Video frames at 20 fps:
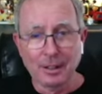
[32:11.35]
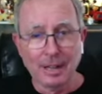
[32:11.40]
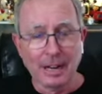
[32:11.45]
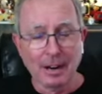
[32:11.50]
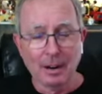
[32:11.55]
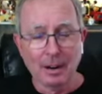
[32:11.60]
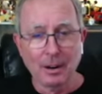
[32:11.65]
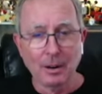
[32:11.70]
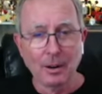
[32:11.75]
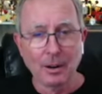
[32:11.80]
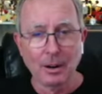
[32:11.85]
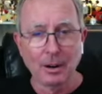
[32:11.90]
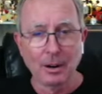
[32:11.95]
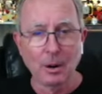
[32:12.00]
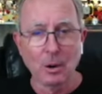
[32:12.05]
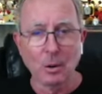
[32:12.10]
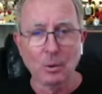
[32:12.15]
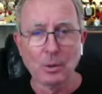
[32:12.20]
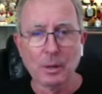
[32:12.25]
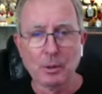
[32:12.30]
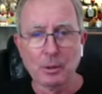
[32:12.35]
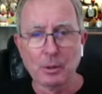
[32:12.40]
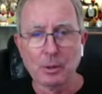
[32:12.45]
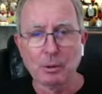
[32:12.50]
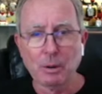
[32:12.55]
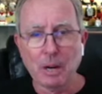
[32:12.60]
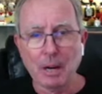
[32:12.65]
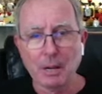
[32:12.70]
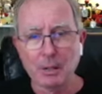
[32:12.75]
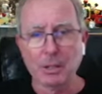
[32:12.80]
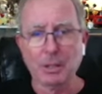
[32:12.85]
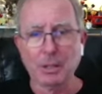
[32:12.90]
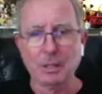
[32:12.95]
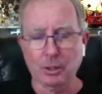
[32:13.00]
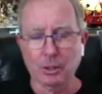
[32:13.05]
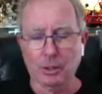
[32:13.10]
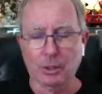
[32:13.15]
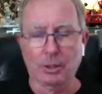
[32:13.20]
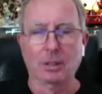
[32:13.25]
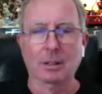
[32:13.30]
yeah a, a whole nother direction.
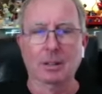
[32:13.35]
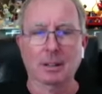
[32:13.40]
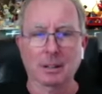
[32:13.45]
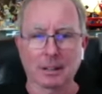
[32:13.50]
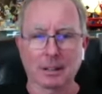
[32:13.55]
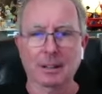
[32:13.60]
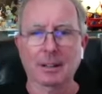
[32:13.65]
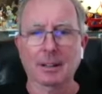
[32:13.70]
Sure.